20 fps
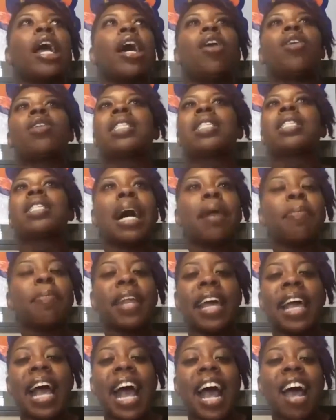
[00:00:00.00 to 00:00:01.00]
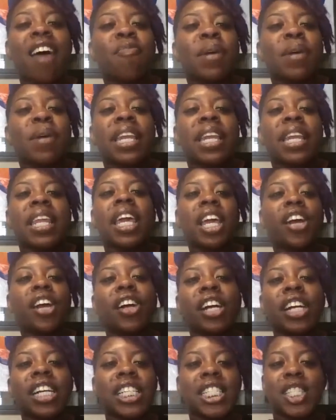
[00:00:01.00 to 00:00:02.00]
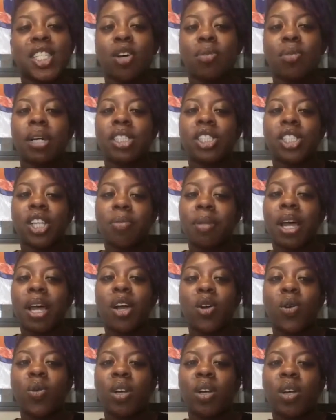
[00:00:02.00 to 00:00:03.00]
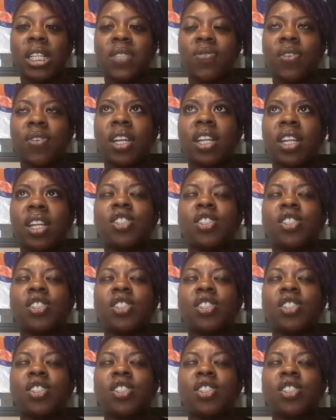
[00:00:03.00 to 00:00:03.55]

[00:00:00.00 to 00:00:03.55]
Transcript: on top of that, I've been hearing so much about Queens Village.